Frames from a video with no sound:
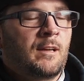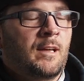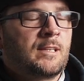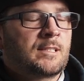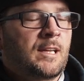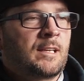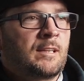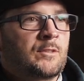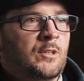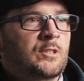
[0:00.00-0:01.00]
I decided to
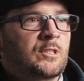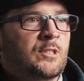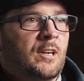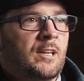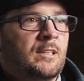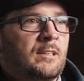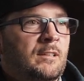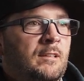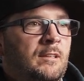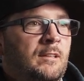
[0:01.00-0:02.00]
give church a try.
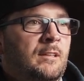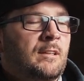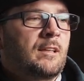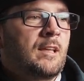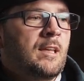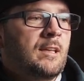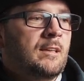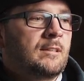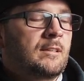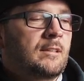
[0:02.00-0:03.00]

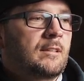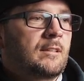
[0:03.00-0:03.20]
And